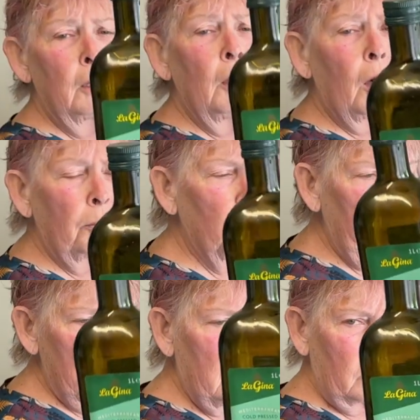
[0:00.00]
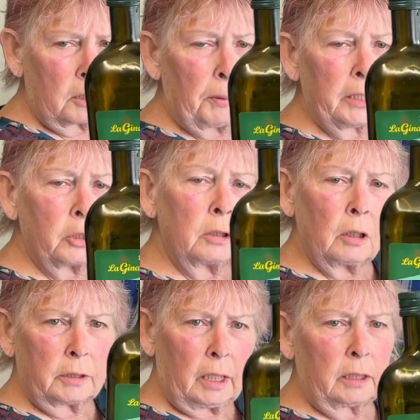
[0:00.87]
I bought this on special.
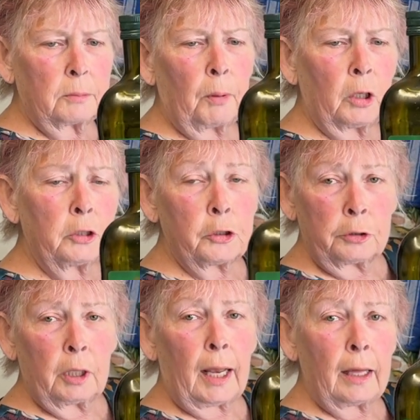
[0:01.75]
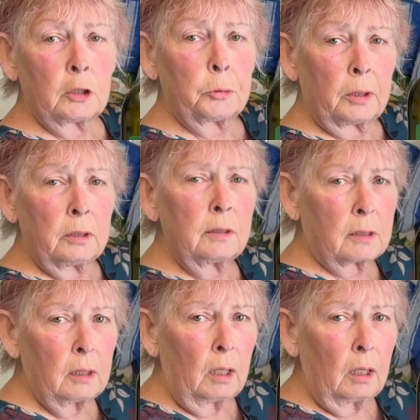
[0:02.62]
I tend to buy 2 large ones